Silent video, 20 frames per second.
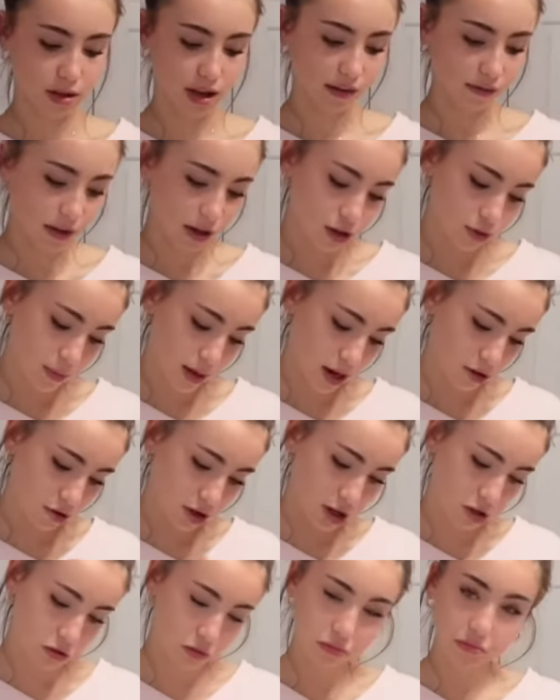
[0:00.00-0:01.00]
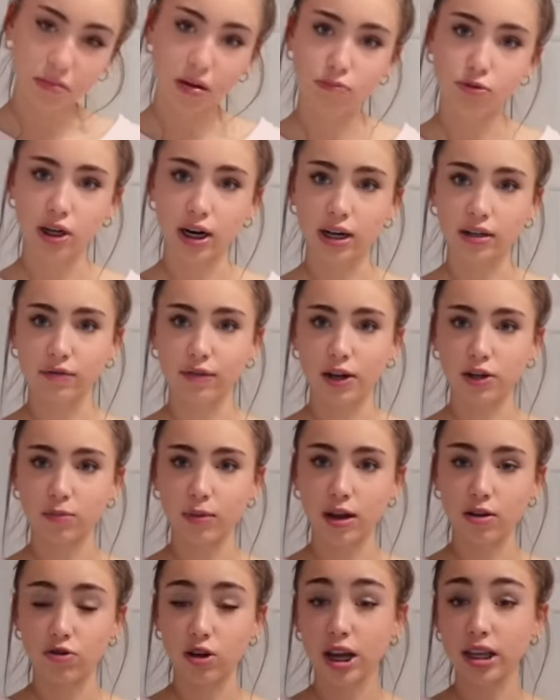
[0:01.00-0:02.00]
I flash my address? I'm trying to flash
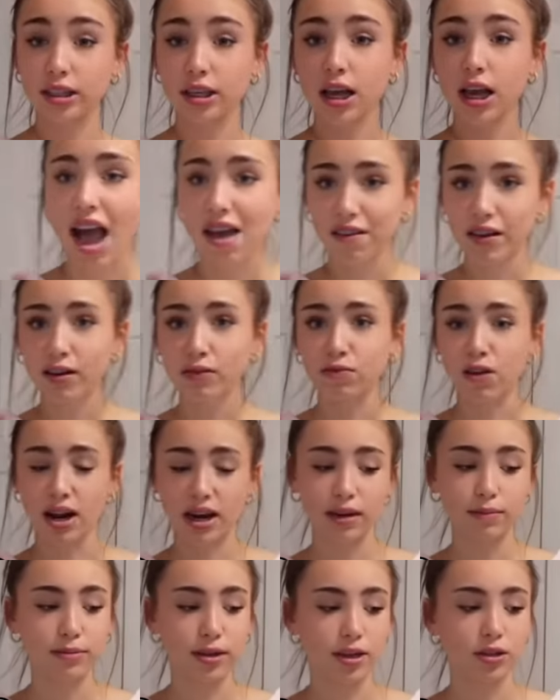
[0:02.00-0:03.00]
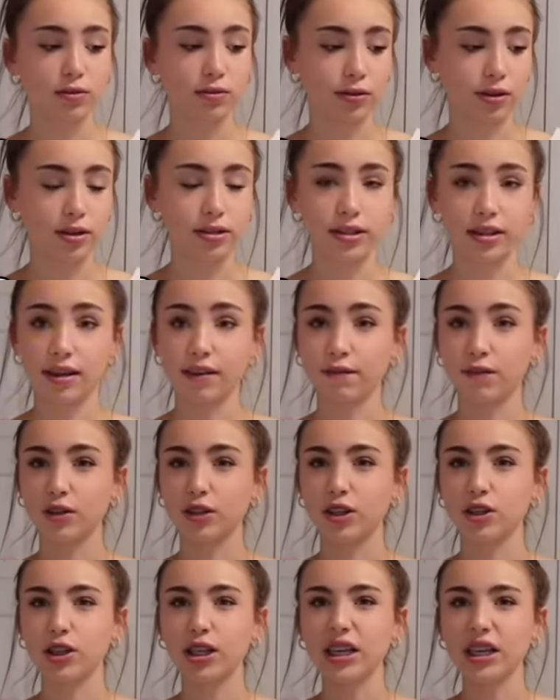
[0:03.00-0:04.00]
my address. I've had a running obsession with Glossier for
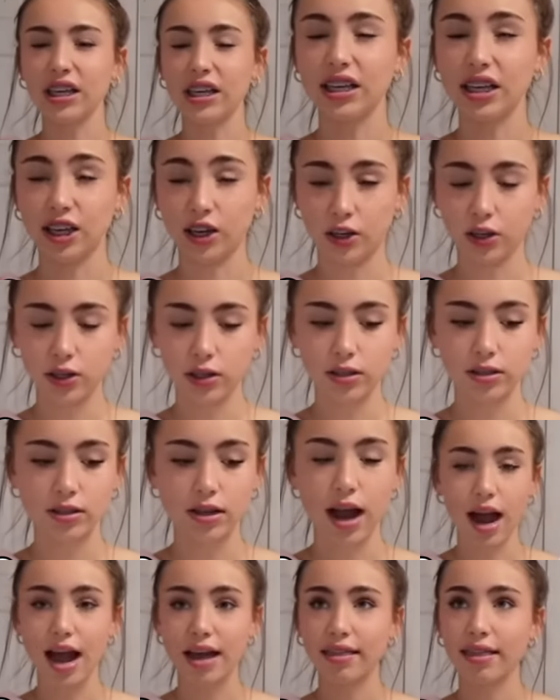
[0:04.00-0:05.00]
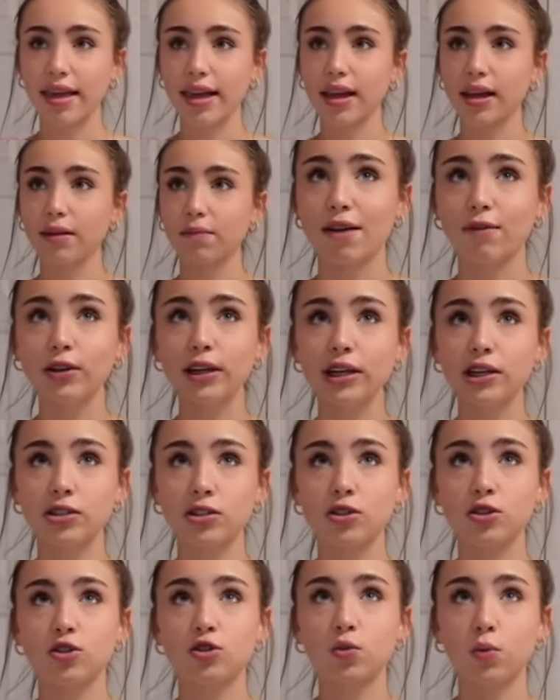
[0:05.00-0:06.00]
literally years. I think every year
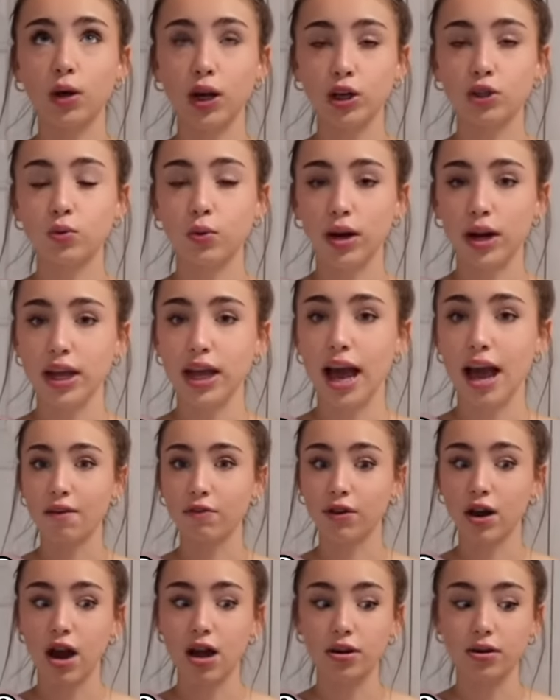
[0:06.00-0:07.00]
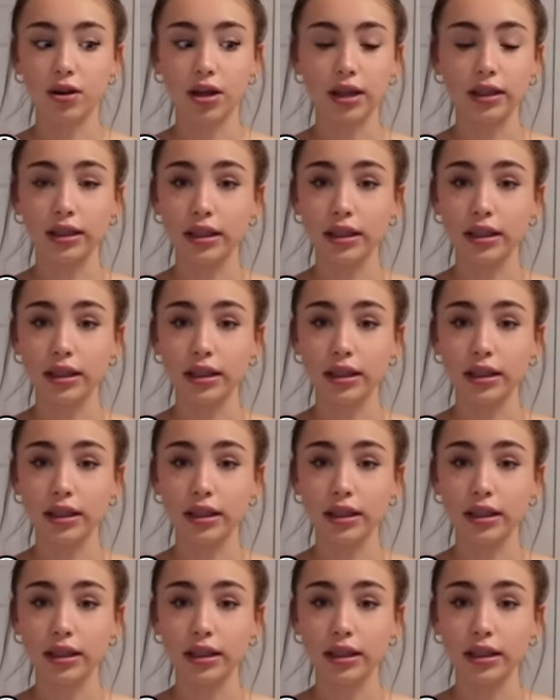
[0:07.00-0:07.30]
since 2020, I've gotten at